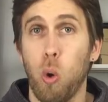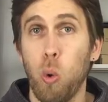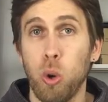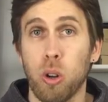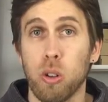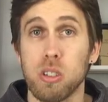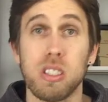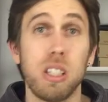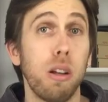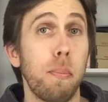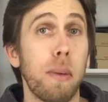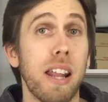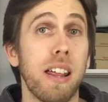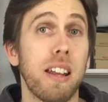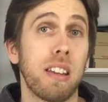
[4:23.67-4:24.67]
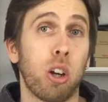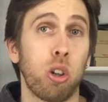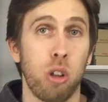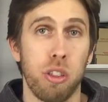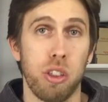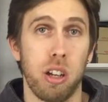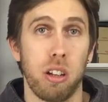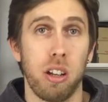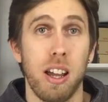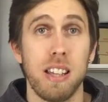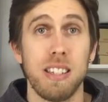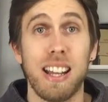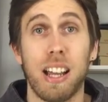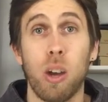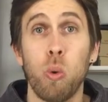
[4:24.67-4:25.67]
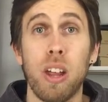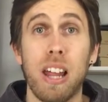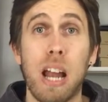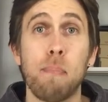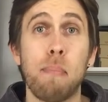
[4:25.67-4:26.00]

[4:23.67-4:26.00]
First, amazing to make you known since the